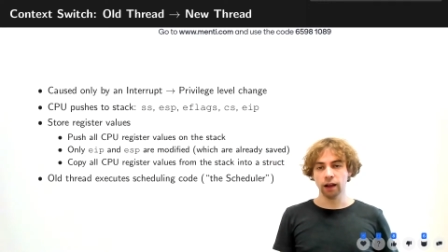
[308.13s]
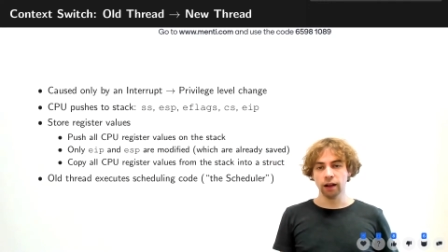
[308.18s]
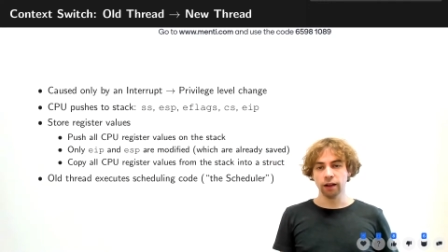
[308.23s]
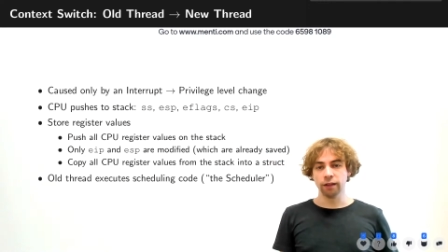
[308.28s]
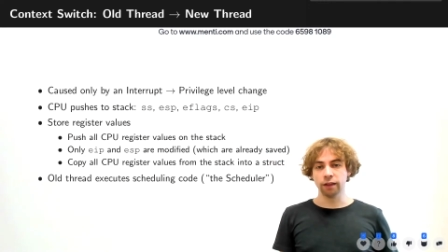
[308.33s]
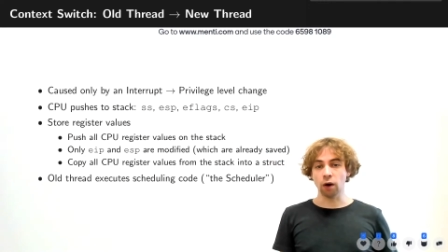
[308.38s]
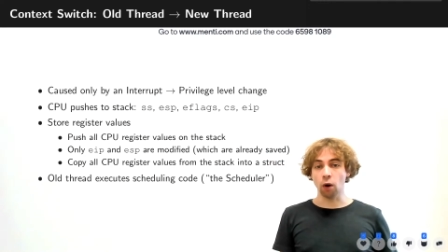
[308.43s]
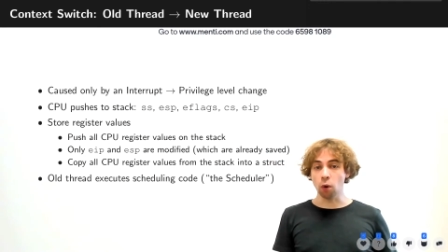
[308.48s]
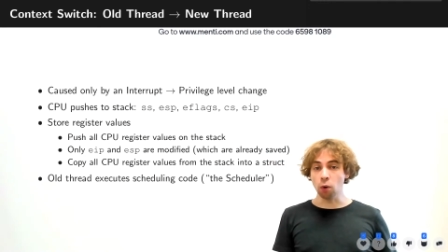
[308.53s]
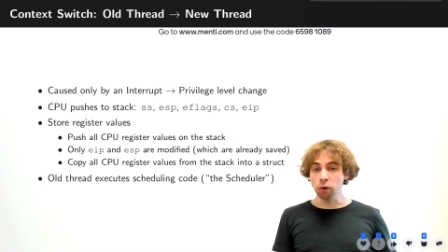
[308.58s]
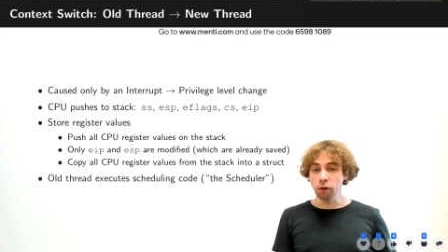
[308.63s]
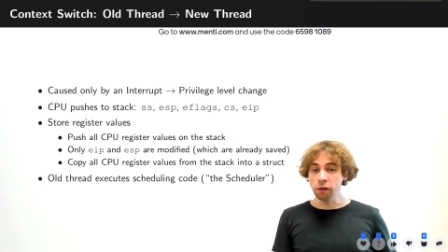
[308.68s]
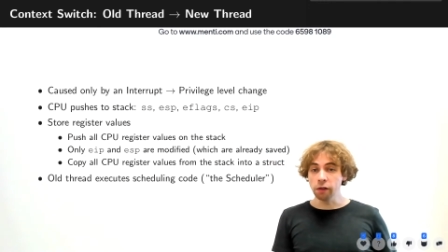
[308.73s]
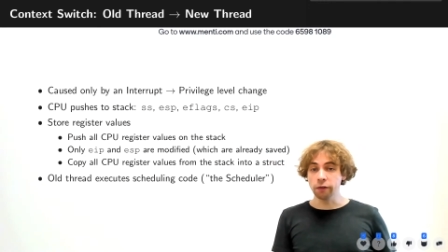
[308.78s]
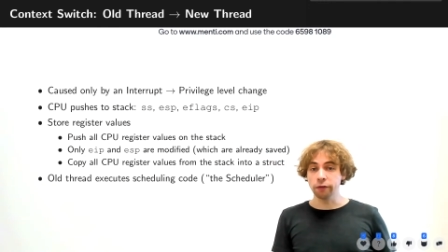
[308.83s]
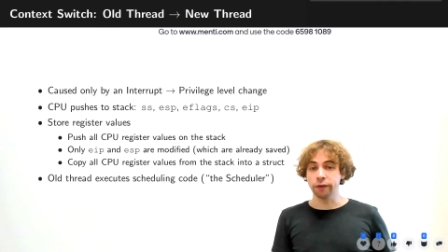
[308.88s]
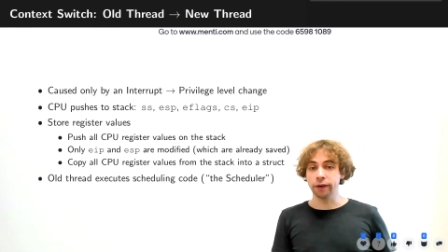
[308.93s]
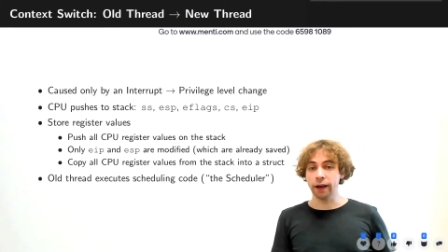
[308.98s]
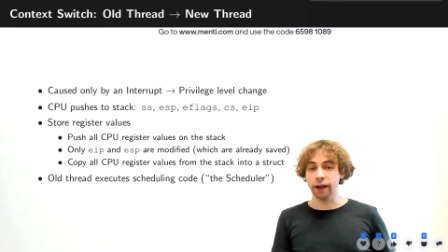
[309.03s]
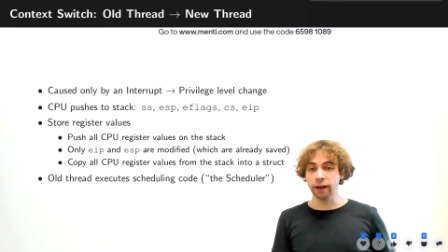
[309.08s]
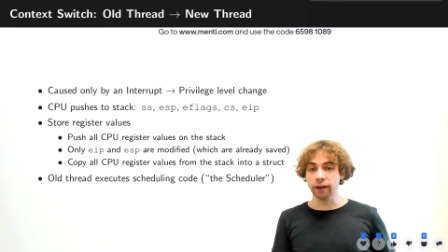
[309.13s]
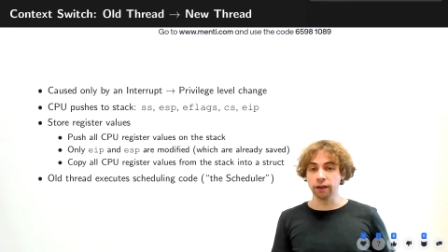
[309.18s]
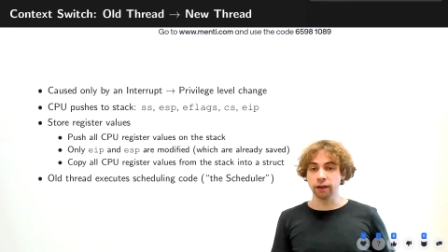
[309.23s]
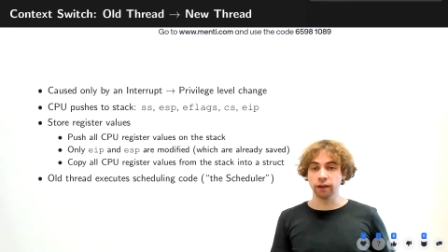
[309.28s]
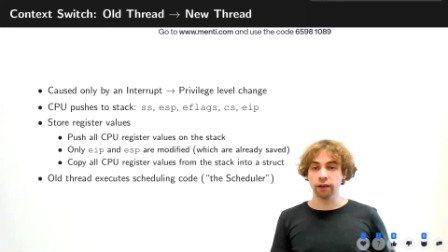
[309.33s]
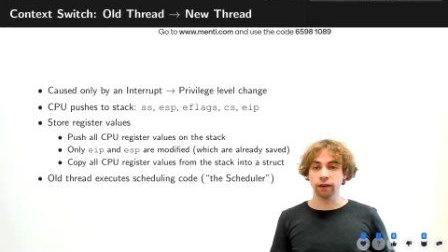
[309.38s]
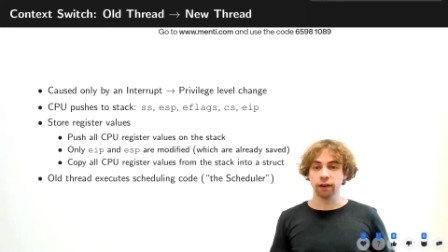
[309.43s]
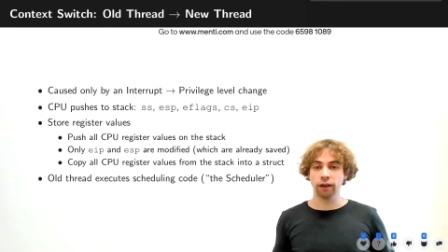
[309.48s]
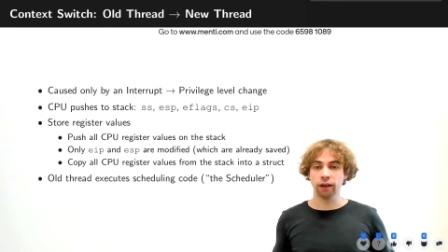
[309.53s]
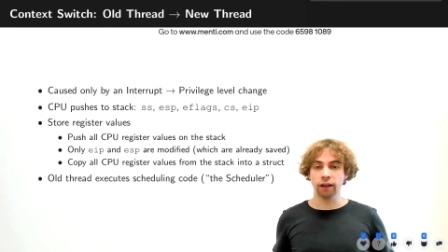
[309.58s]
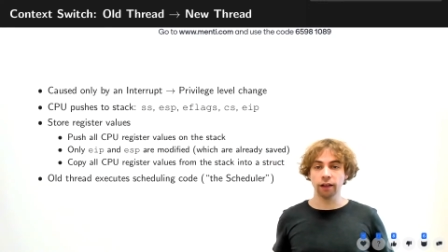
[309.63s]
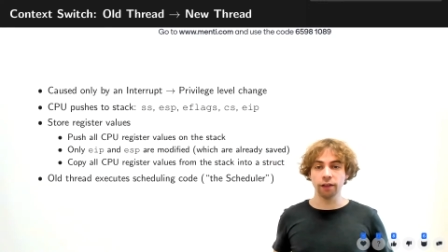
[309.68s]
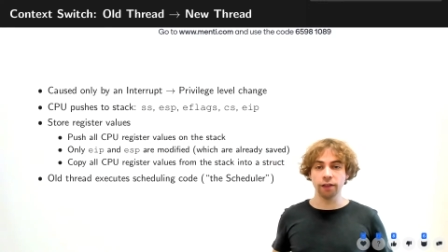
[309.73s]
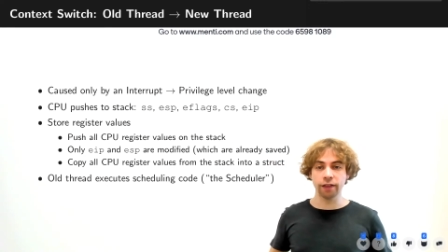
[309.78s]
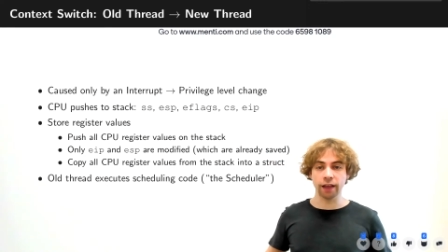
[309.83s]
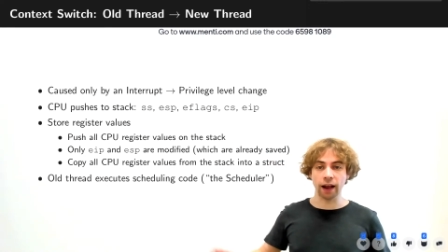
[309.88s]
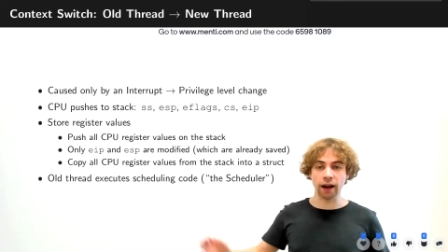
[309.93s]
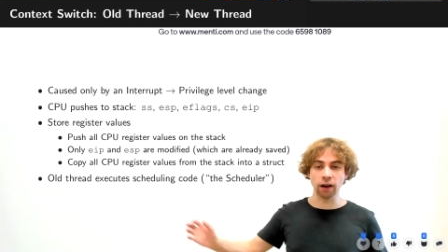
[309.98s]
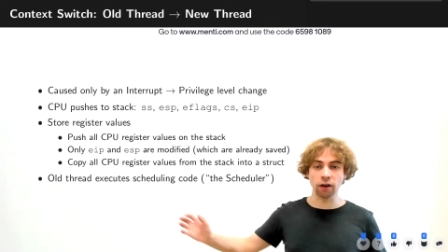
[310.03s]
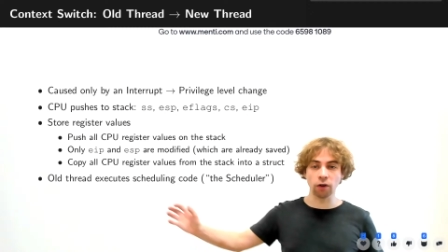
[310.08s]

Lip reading: The old thread then